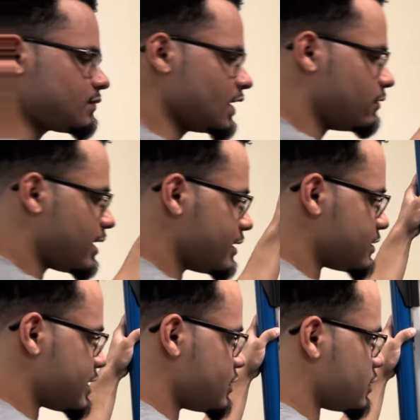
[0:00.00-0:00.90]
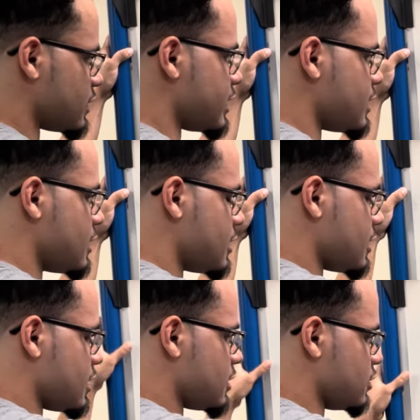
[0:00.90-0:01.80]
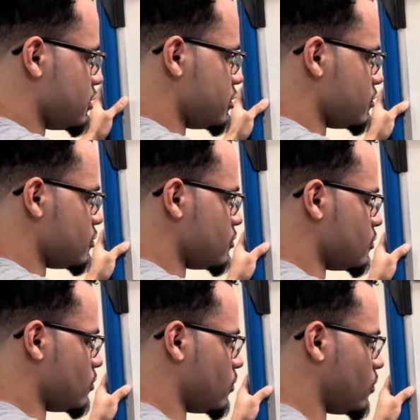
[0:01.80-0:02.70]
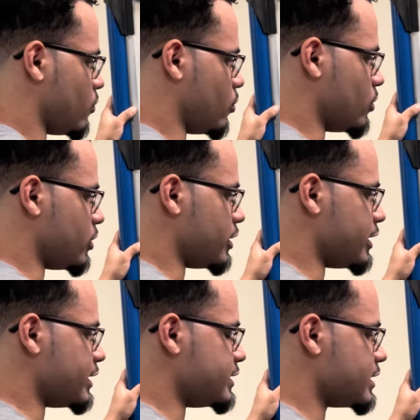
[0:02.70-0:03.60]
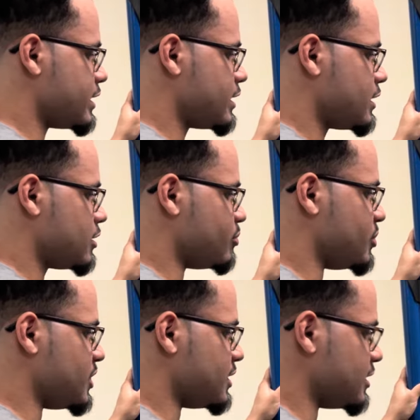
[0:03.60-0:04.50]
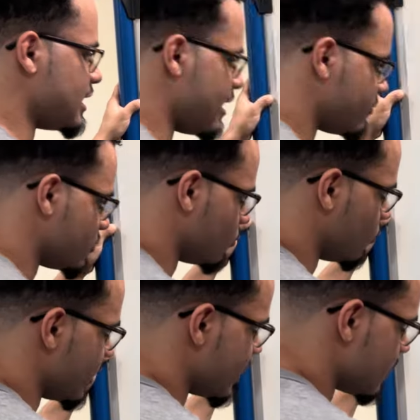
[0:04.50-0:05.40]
right? Essentially, you would be left with